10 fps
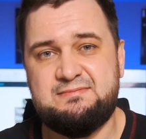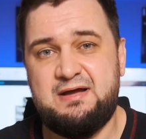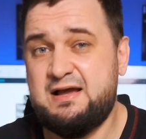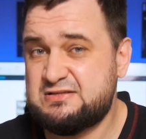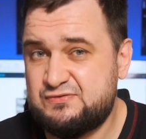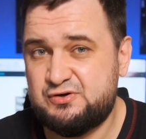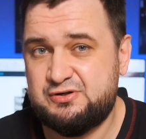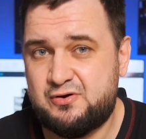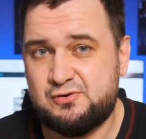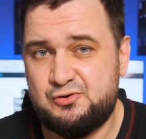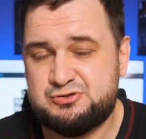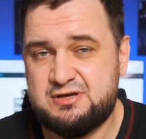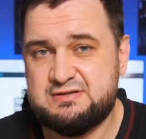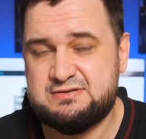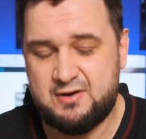As for the
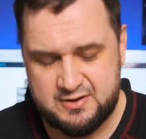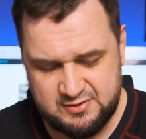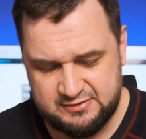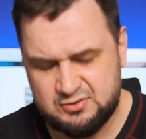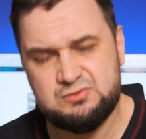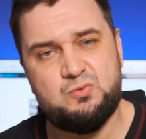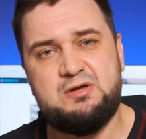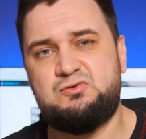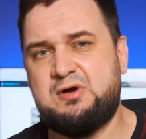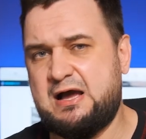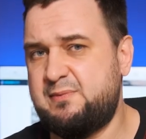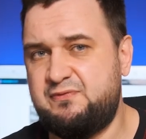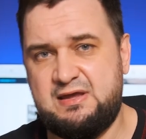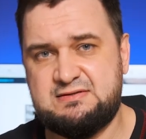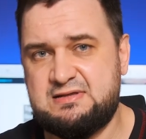conclusions, I really don't want to hype
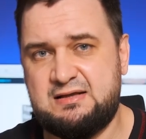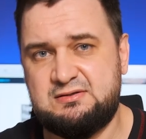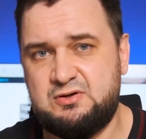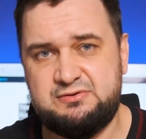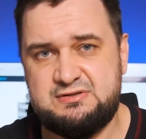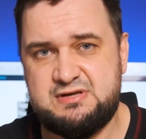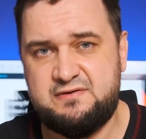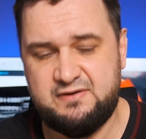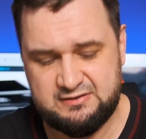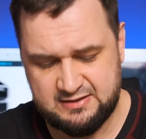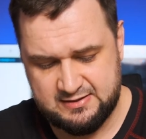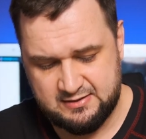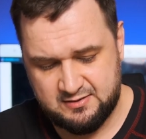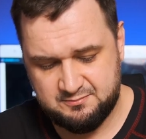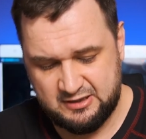things that don't deserve it,
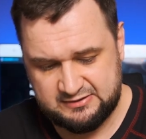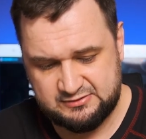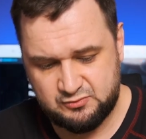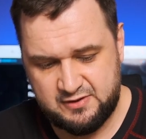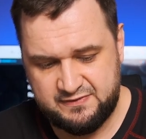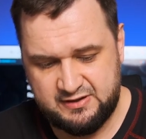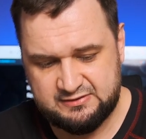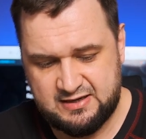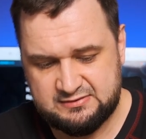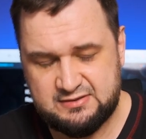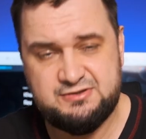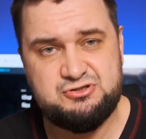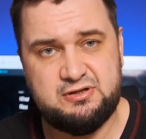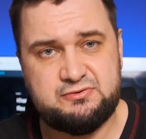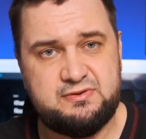but I truly think that
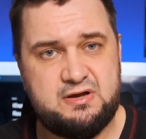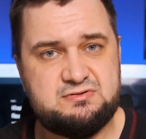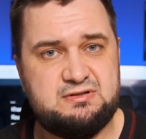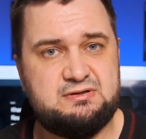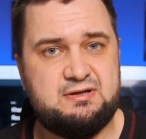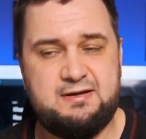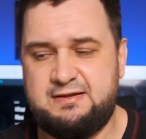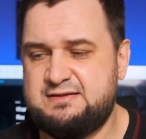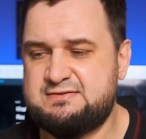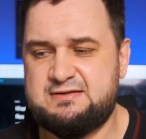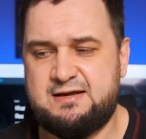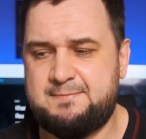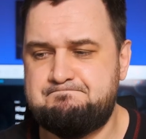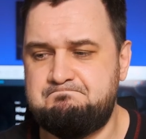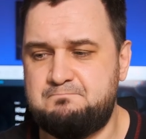GL2000 is
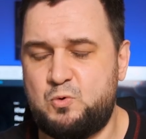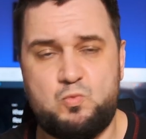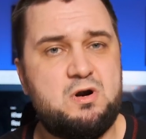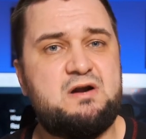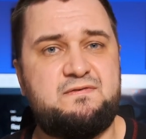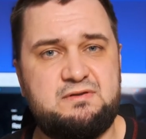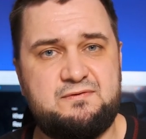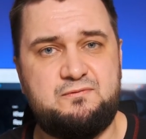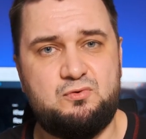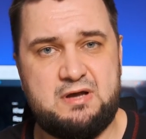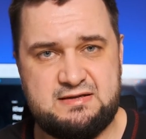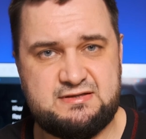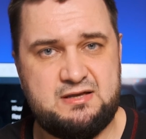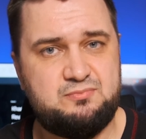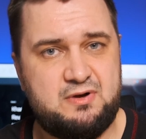worth the full
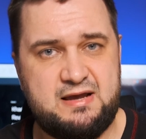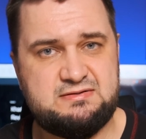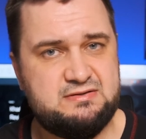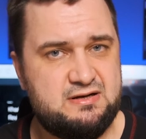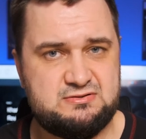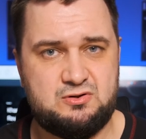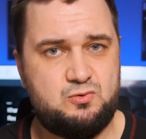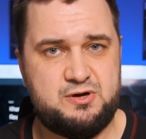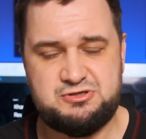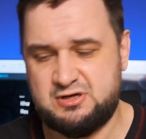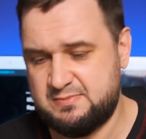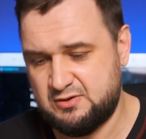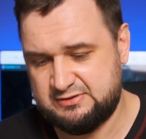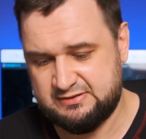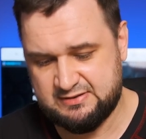asking price, there is no question
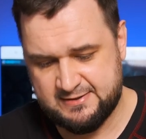about it.